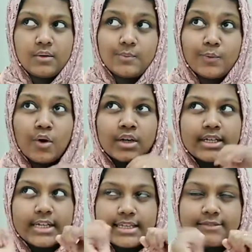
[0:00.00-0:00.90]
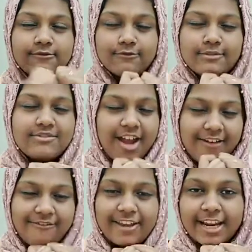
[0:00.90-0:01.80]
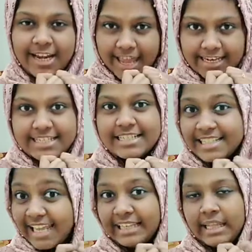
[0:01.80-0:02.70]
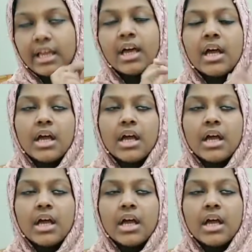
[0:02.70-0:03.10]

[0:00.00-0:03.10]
what is traffic light technique?